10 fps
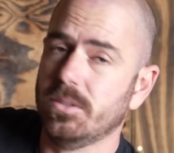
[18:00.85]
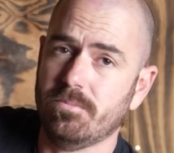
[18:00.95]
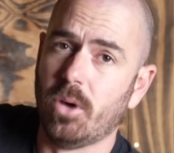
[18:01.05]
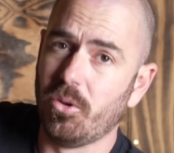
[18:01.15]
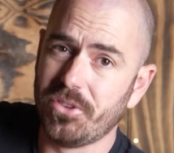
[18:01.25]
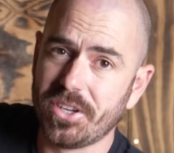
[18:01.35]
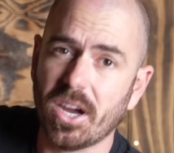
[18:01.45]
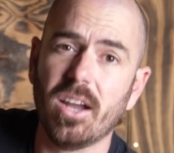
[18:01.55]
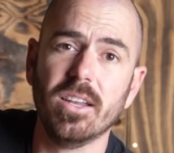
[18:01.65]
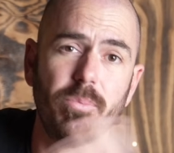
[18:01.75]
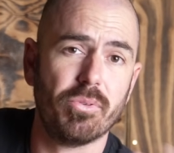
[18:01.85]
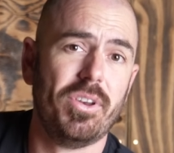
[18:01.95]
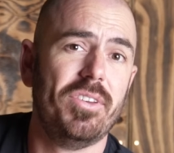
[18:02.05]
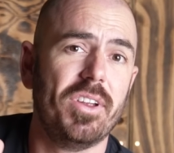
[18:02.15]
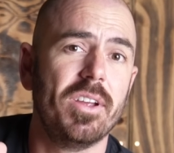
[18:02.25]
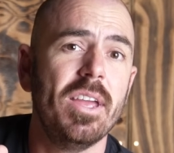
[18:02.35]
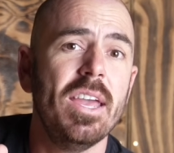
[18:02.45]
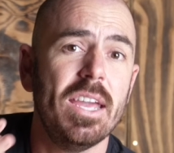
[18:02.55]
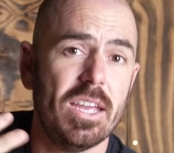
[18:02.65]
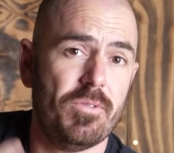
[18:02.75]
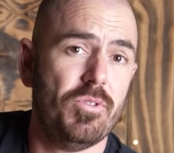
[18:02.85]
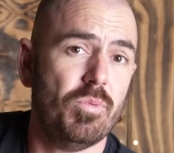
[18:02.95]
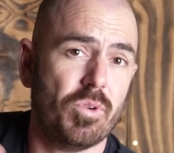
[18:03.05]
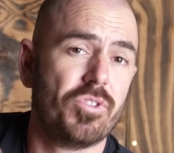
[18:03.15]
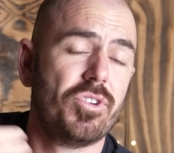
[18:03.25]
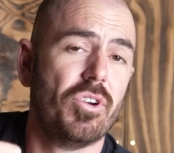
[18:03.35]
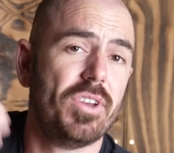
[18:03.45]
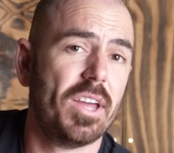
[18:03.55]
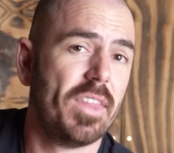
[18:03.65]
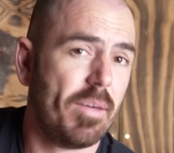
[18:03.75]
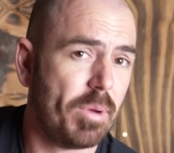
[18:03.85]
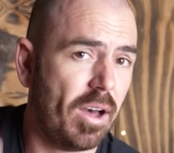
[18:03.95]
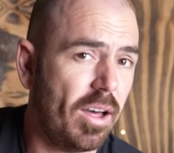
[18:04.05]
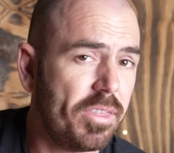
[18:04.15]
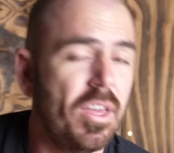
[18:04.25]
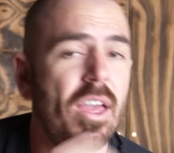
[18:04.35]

multicolor printing if you want to go down that path.